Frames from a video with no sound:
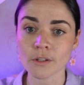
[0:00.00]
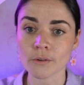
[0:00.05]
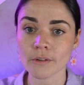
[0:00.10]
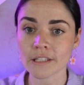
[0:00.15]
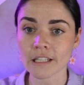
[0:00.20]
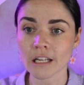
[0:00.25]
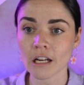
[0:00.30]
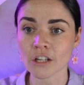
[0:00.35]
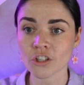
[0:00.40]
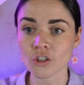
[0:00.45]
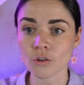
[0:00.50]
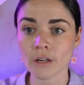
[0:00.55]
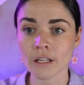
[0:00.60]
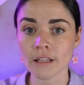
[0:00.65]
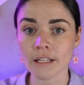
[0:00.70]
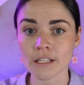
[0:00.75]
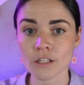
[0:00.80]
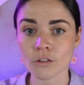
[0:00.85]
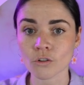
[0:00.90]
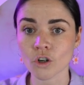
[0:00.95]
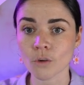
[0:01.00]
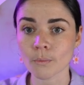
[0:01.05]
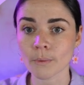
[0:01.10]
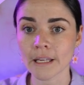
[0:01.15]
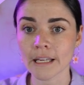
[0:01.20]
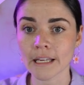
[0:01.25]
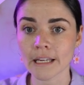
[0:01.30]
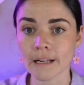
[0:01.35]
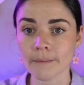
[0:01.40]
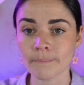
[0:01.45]
So it's showing this crop
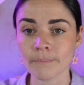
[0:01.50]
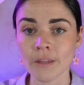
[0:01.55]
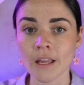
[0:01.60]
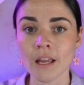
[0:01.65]
here.